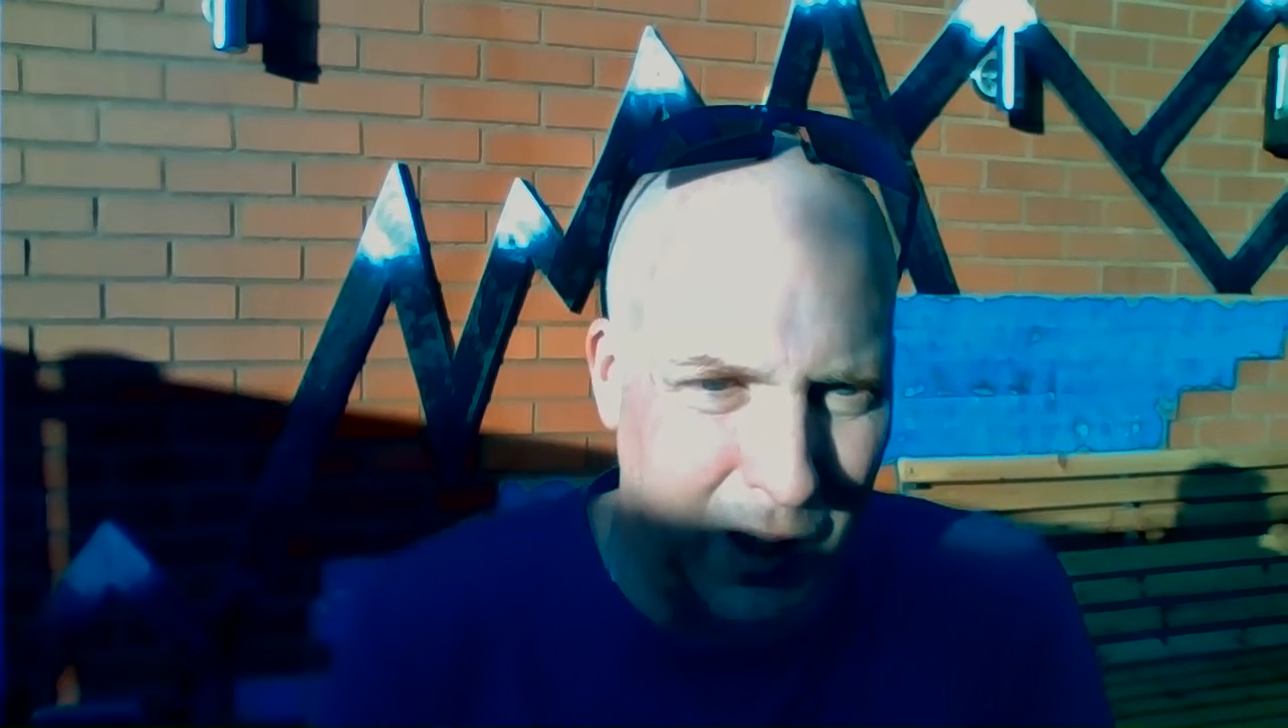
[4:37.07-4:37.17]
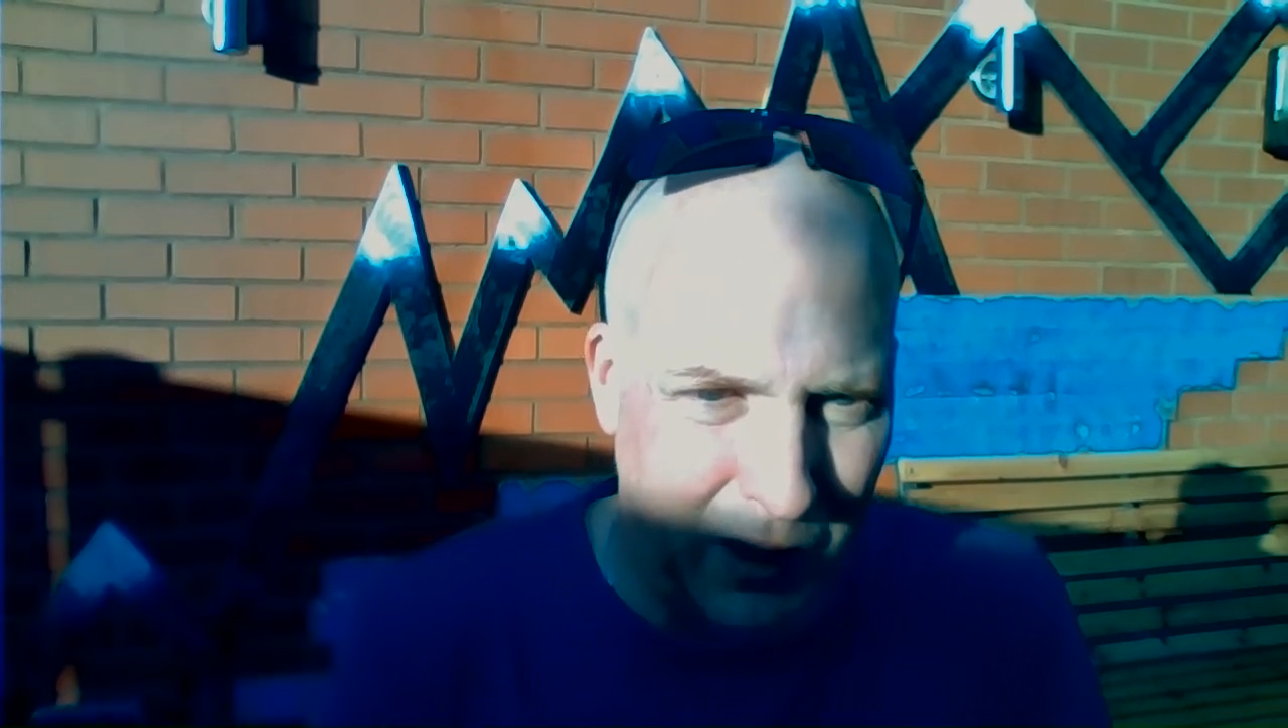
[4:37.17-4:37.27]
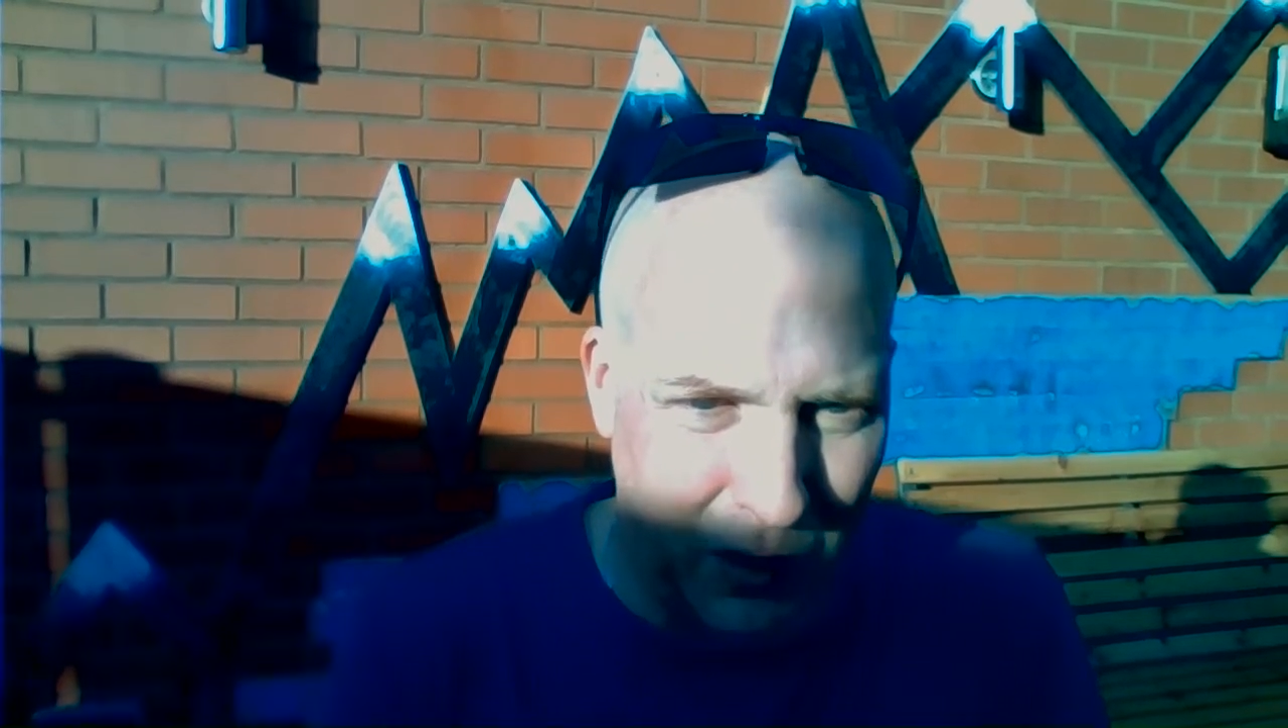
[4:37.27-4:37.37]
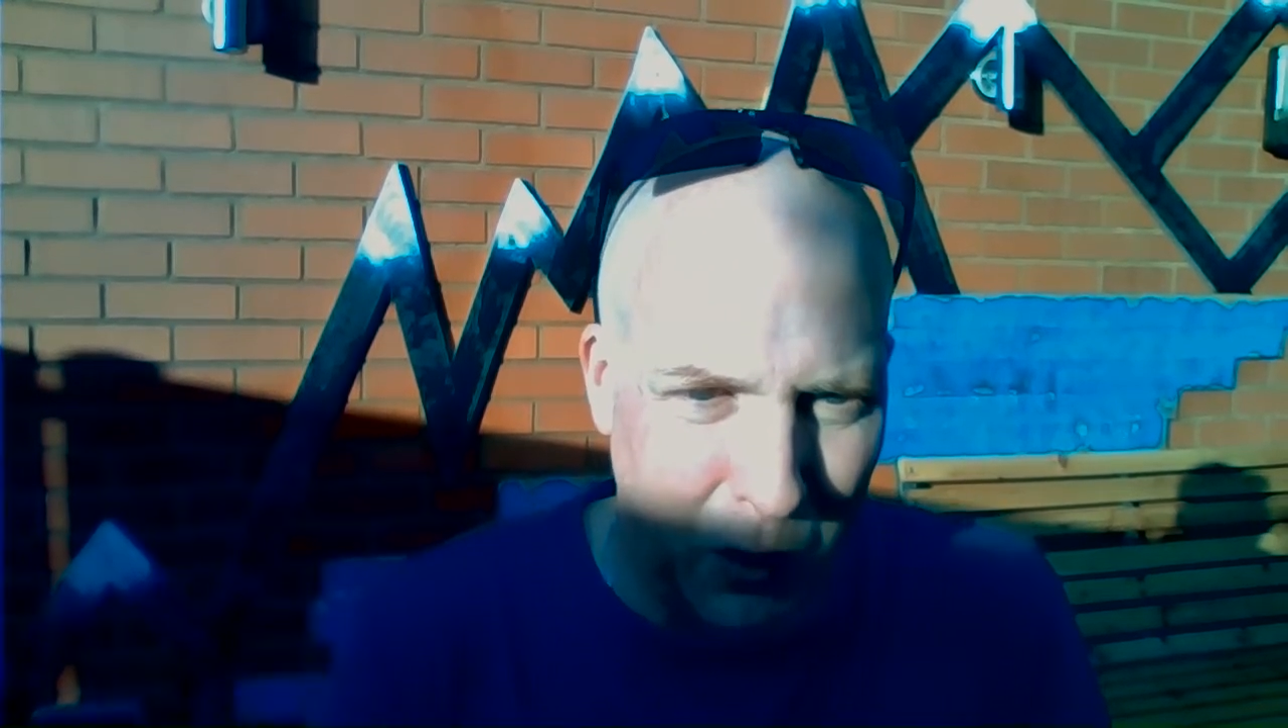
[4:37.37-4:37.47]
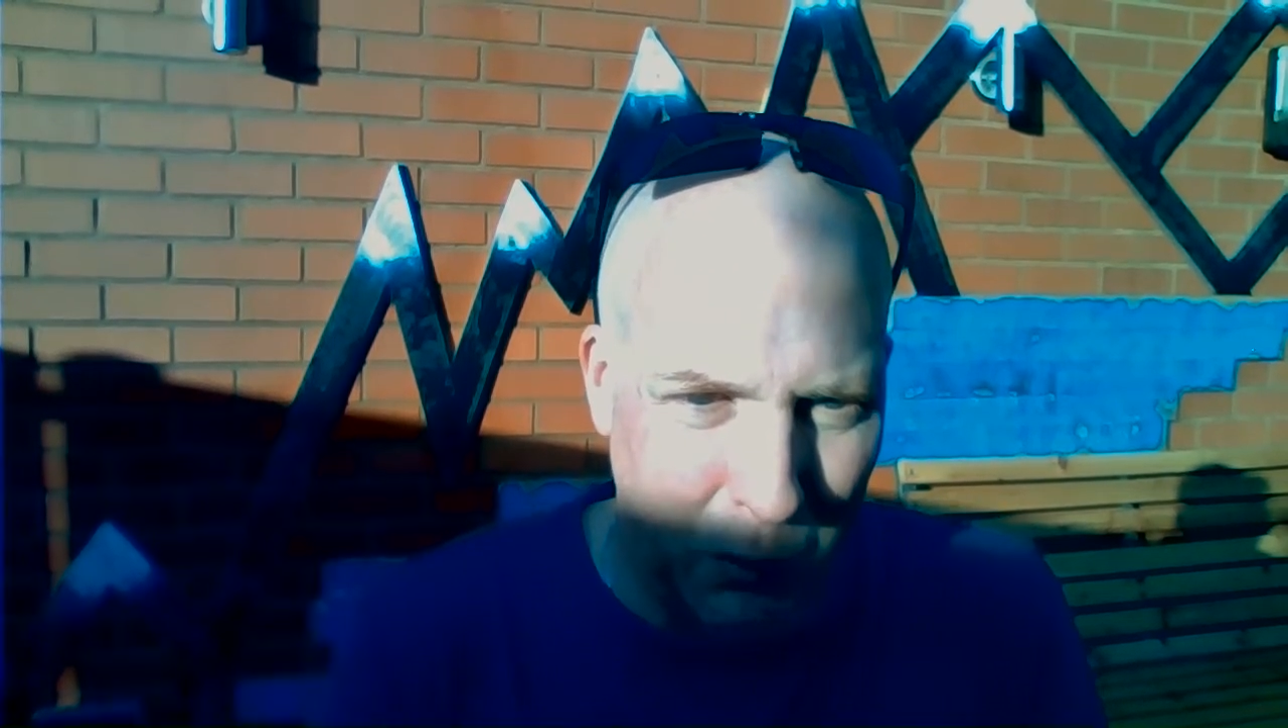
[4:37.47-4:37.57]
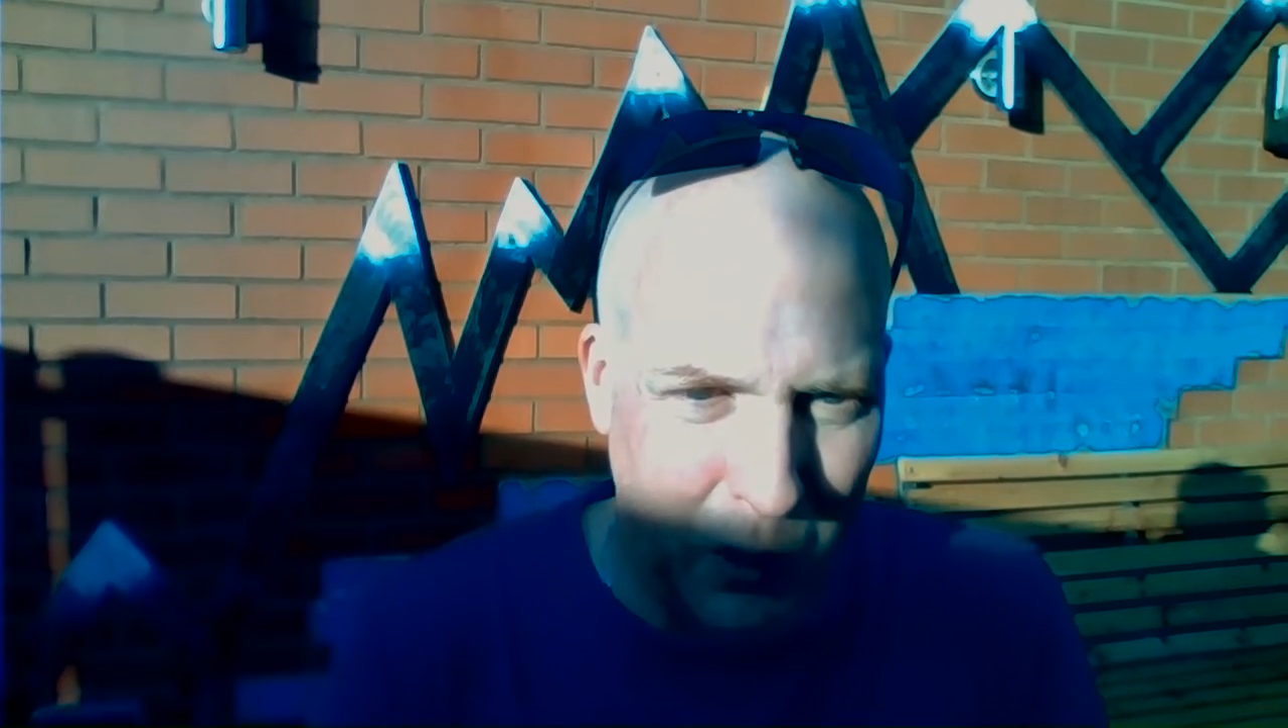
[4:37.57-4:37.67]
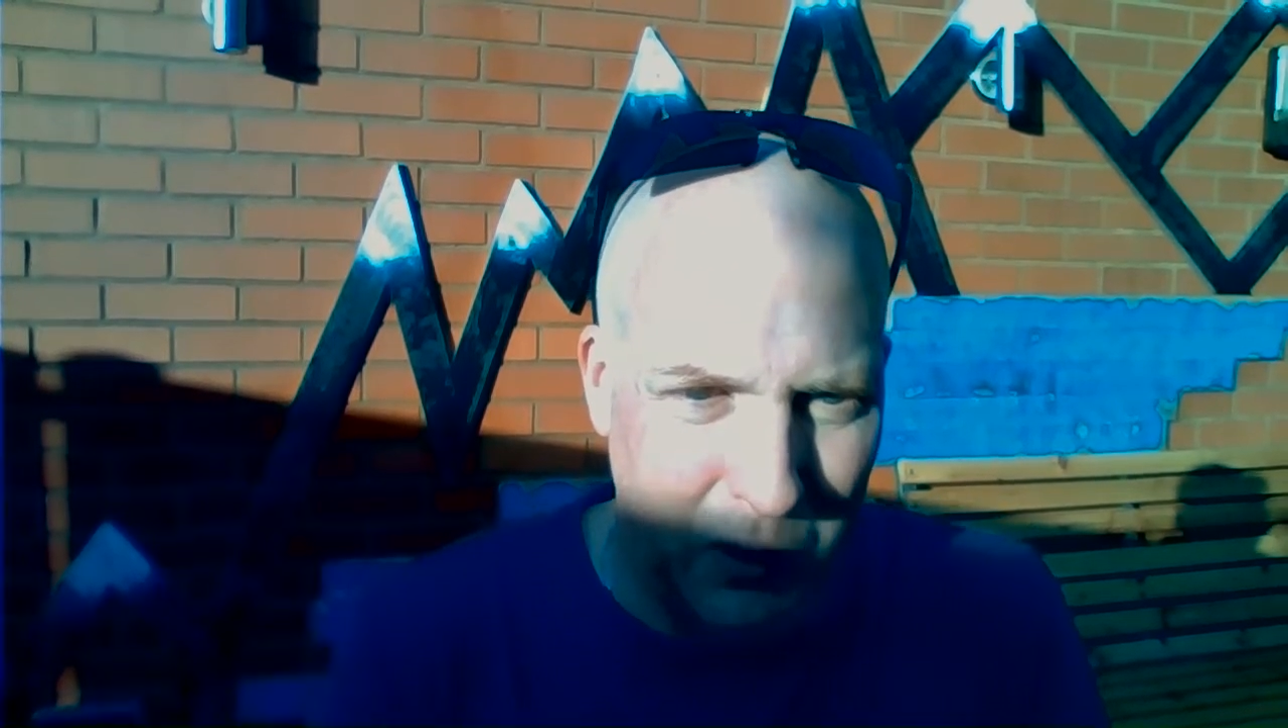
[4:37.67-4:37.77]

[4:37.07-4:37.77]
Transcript: do much.